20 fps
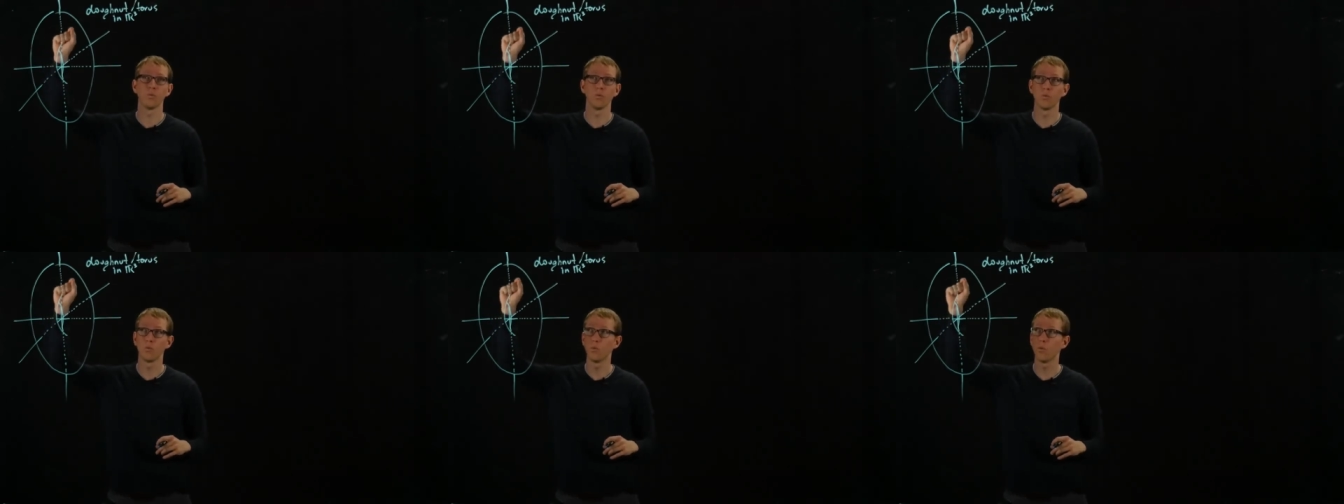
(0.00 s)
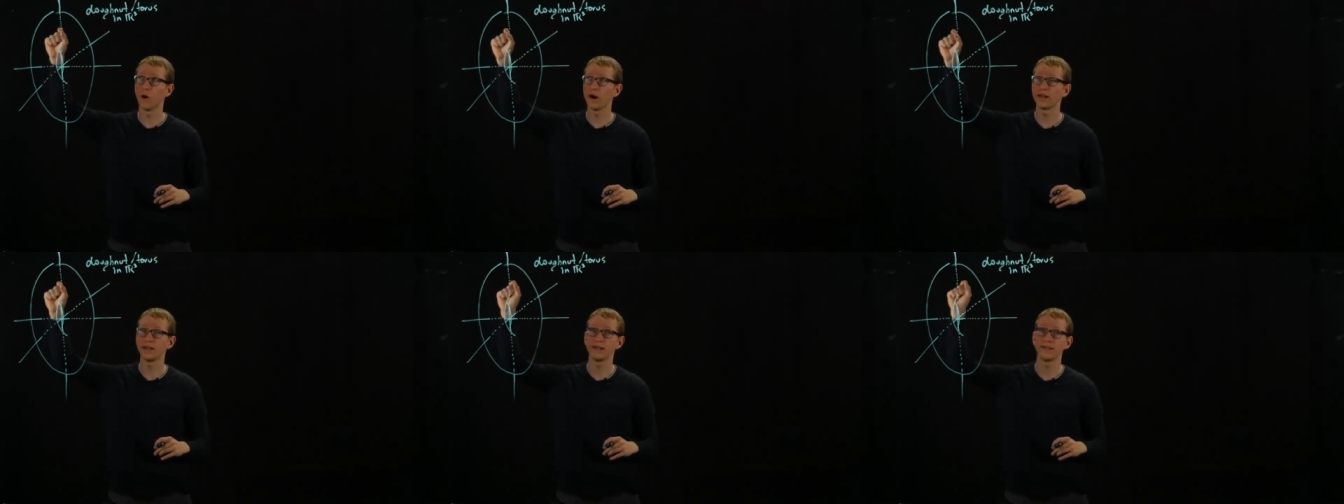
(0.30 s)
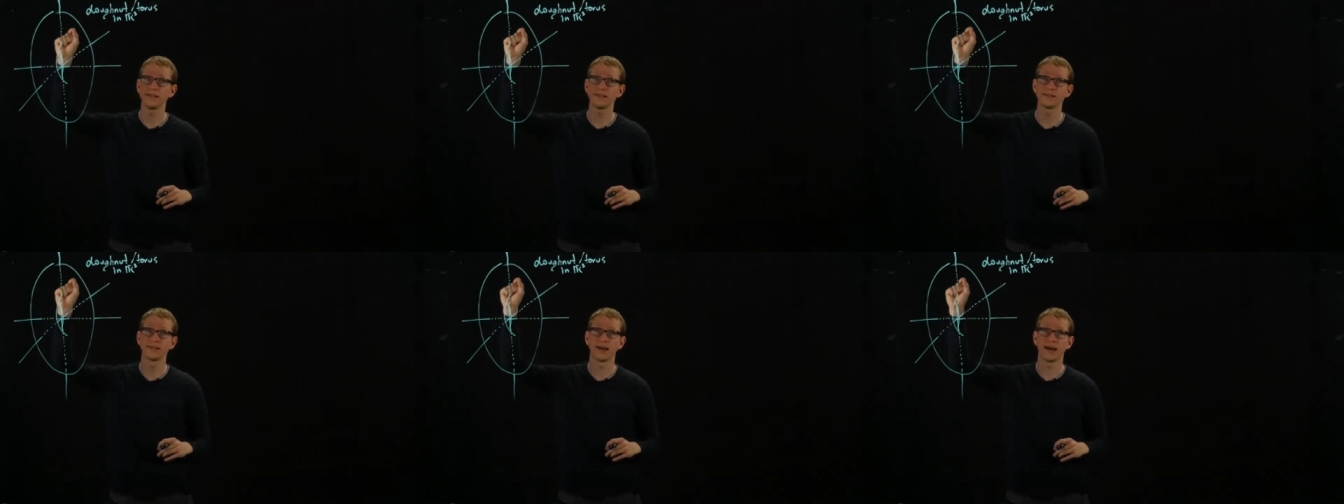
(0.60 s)
what
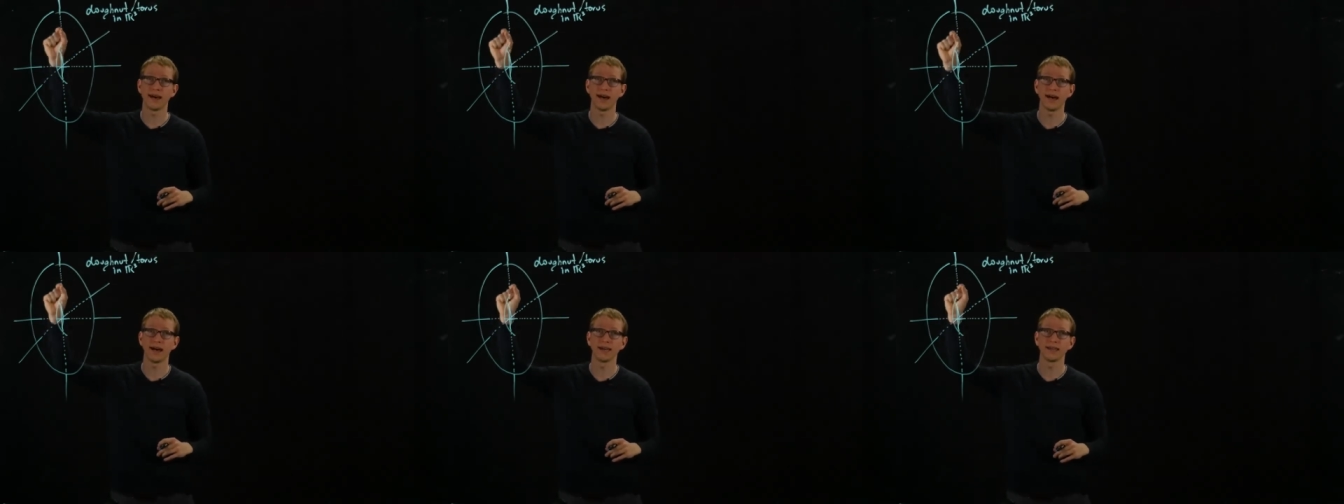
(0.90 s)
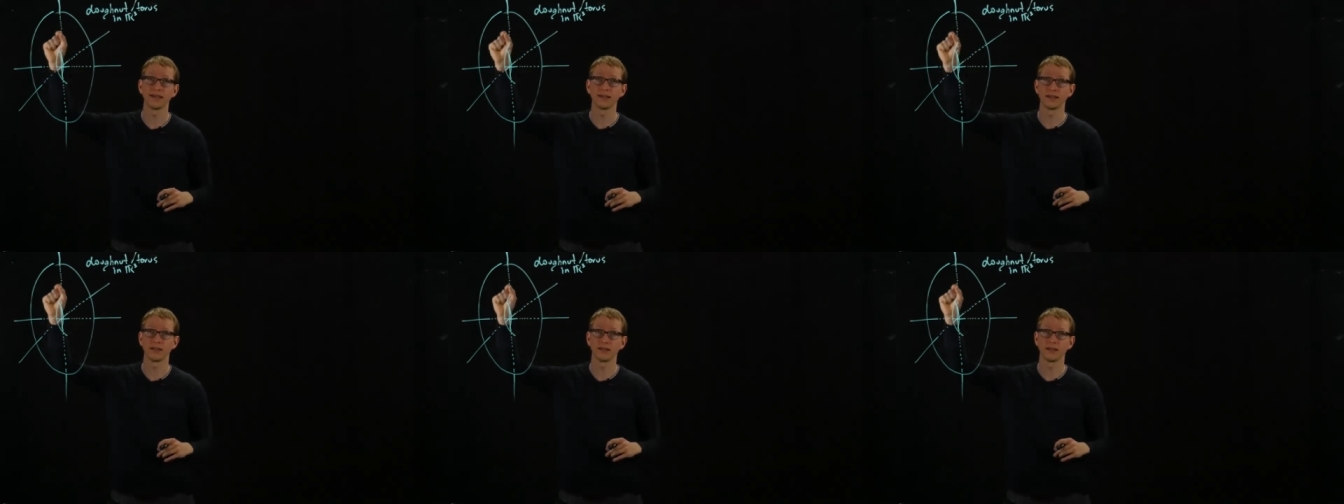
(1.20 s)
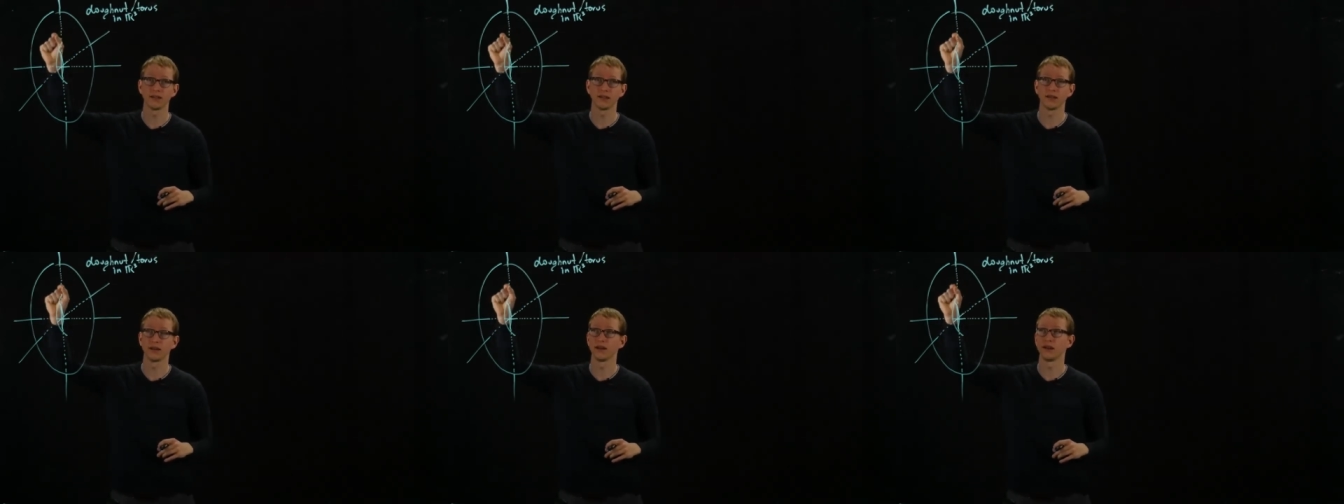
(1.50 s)
is the height
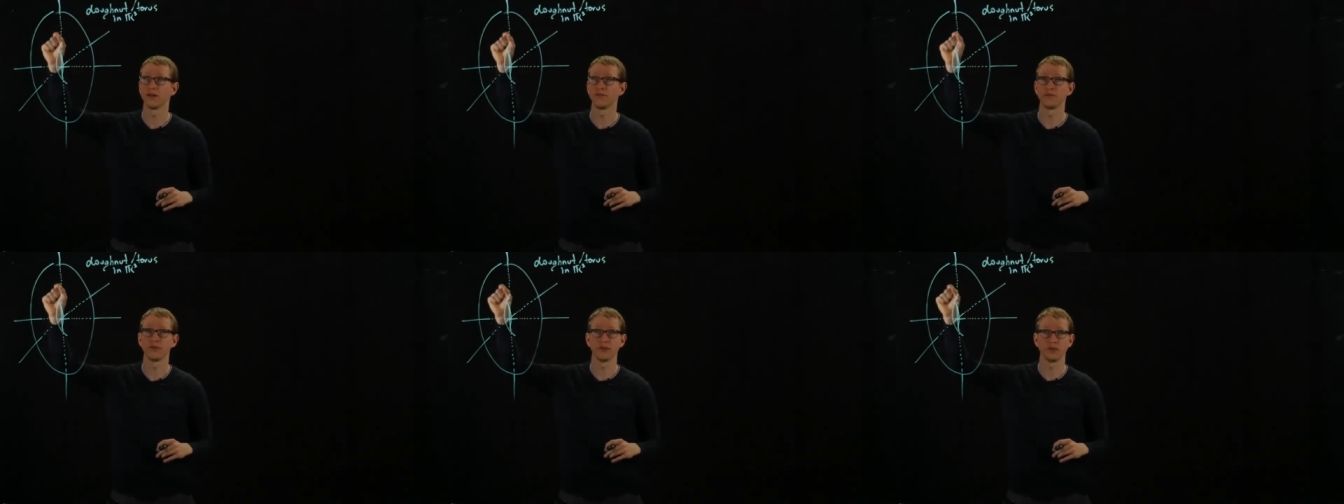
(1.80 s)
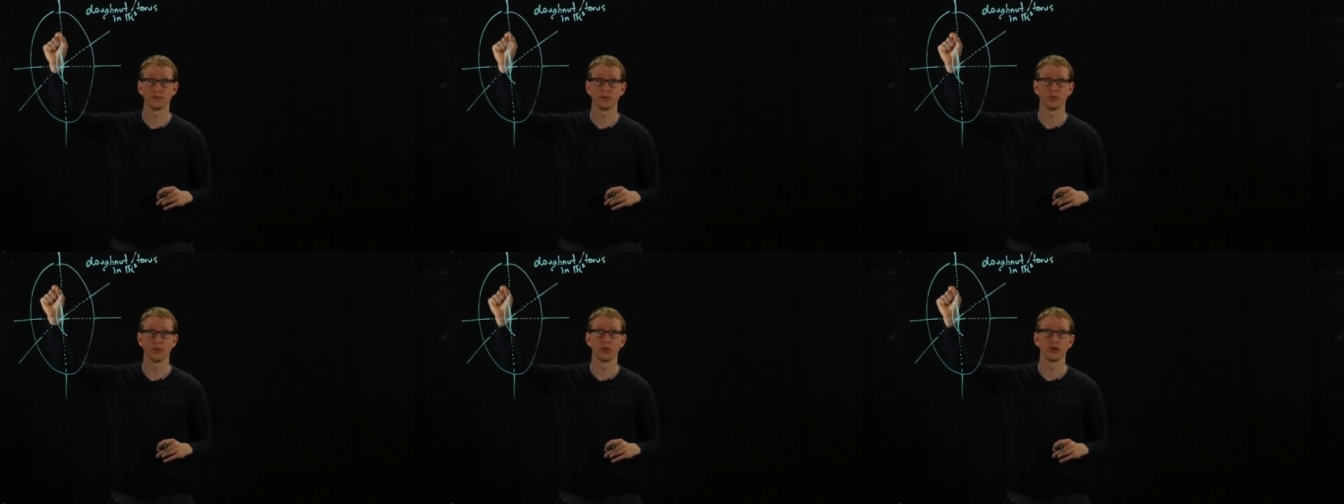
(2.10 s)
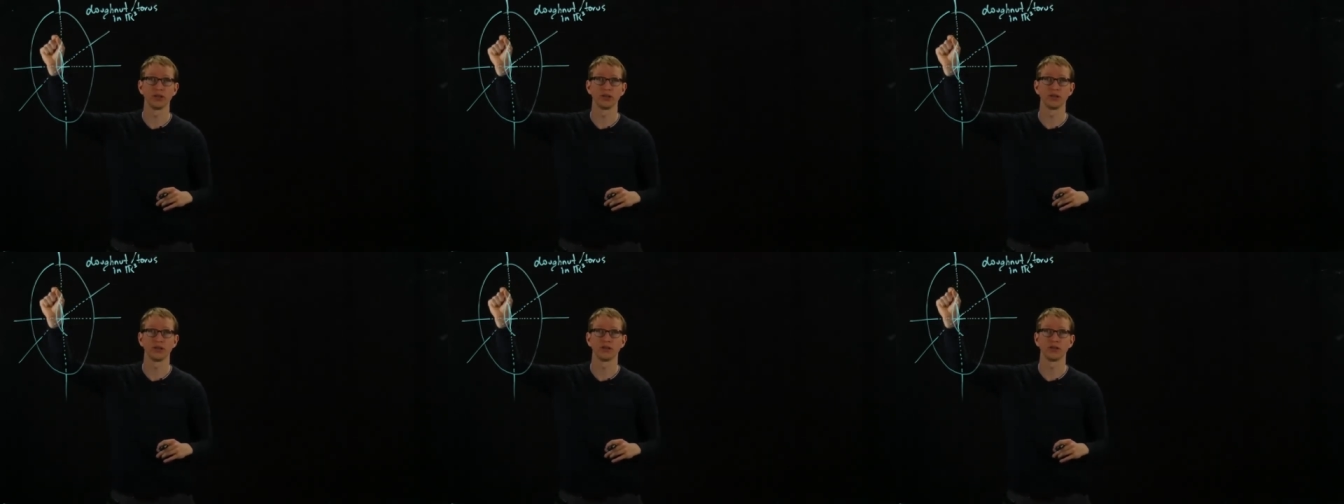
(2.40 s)
of this point?